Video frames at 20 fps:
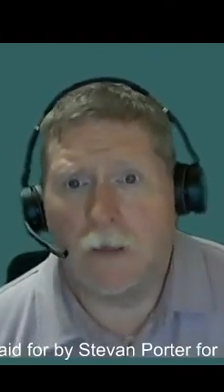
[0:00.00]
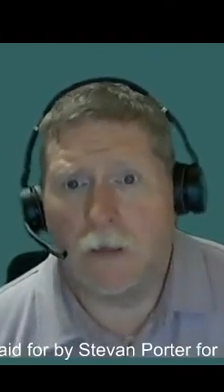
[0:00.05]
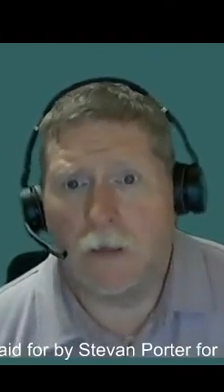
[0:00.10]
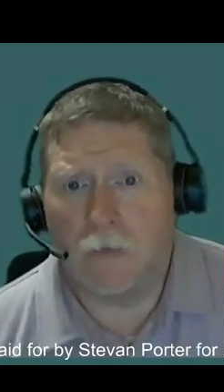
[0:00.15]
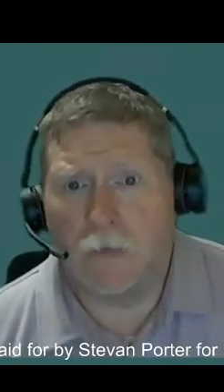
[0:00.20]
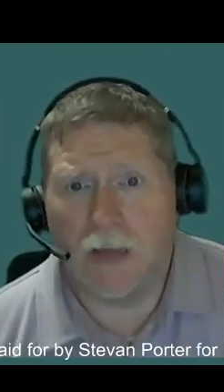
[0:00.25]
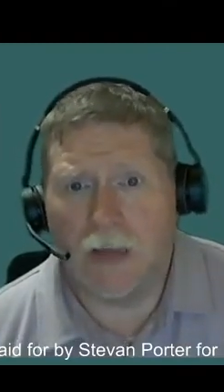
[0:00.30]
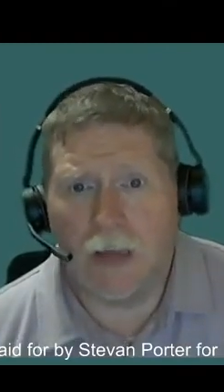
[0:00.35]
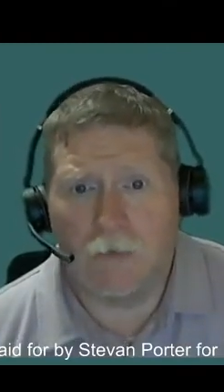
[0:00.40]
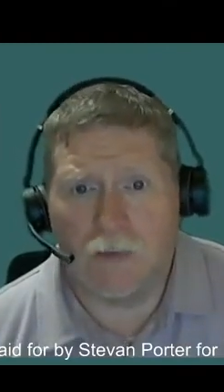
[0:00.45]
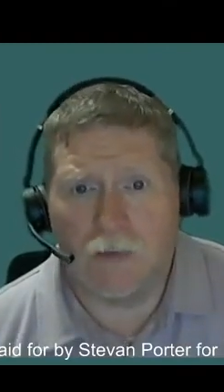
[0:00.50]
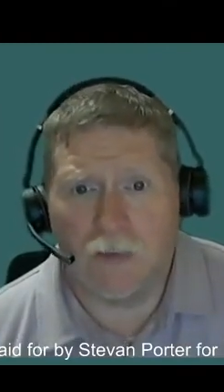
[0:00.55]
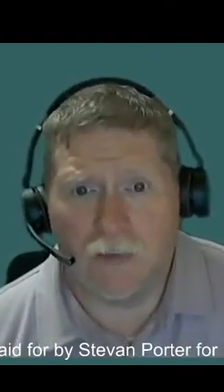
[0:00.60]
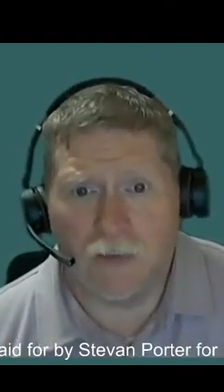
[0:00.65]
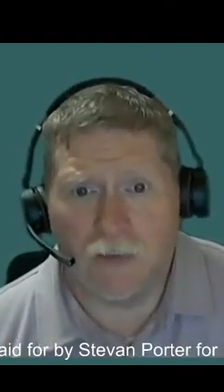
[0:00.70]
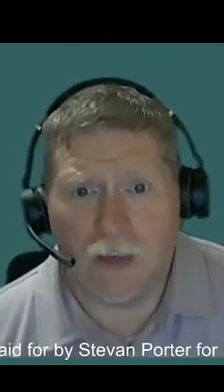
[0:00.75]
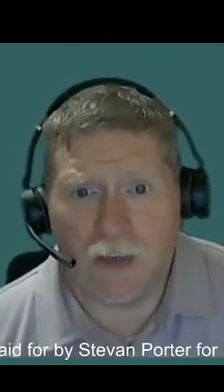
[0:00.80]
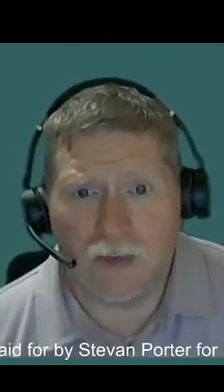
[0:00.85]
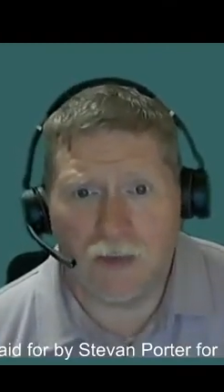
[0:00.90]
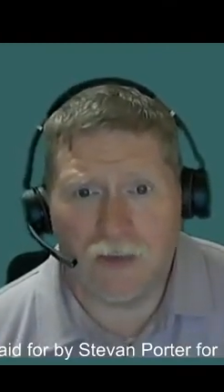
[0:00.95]
We have a
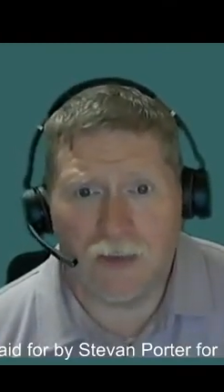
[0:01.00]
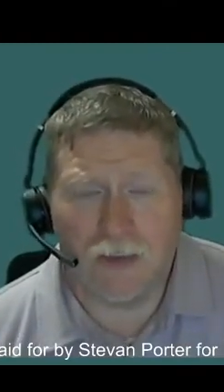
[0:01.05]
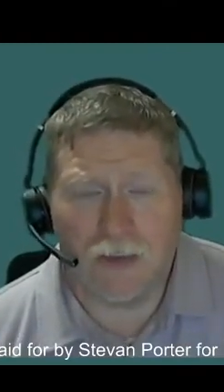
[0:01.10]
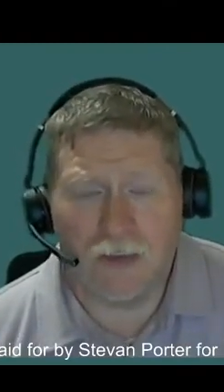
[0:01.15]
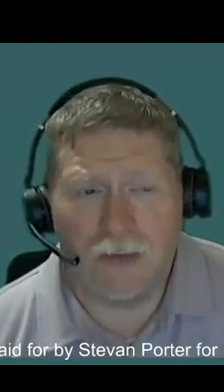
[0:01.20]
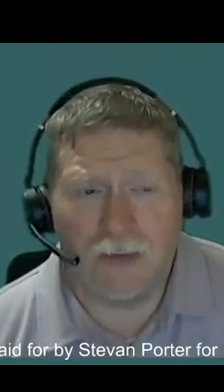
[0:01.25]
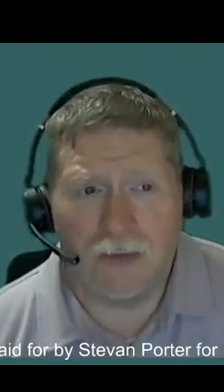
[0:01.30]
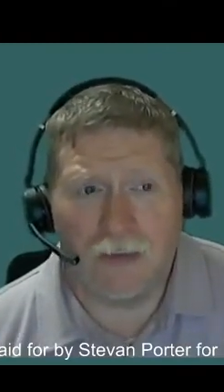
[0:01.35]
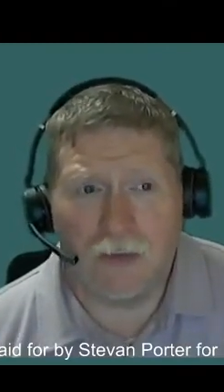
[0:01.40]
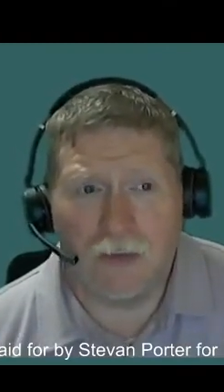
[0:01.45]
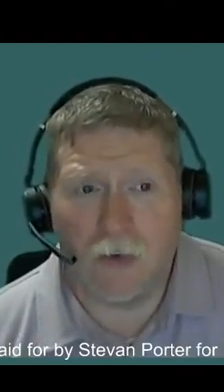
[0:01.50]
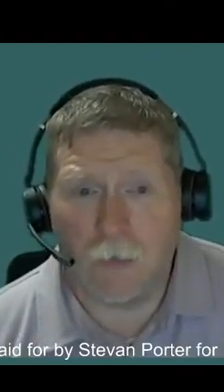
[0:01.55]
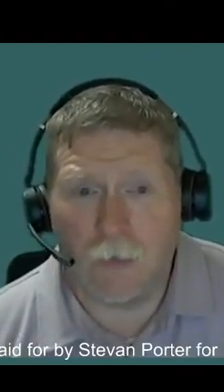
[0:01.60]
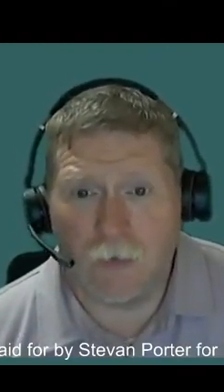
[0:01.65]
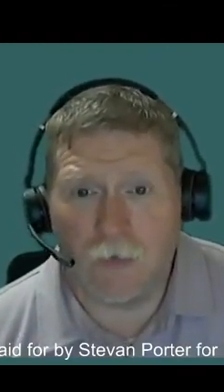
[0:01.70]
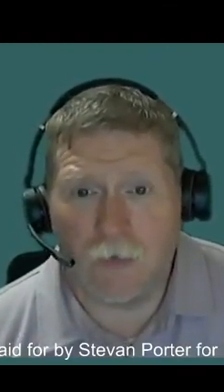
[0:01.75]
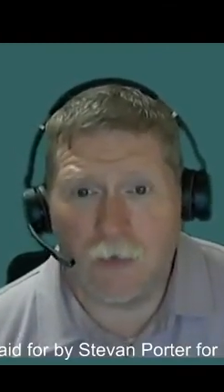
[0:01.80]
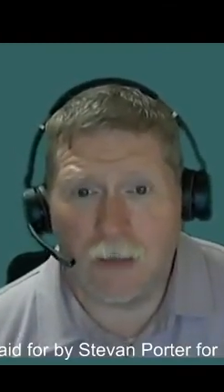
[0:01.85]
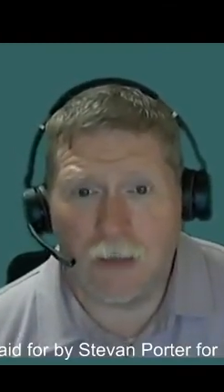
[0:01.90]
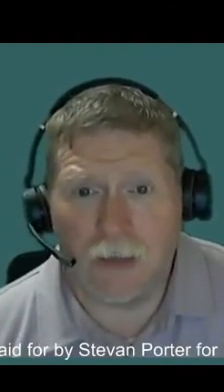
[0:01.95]
discussion,
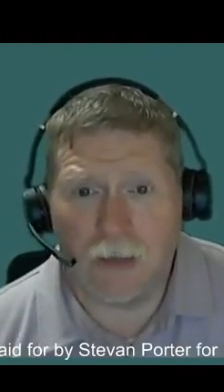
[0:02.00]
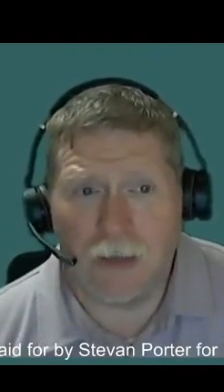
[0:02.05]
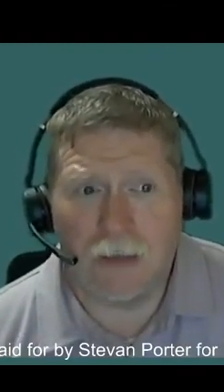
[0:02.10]
hopefully.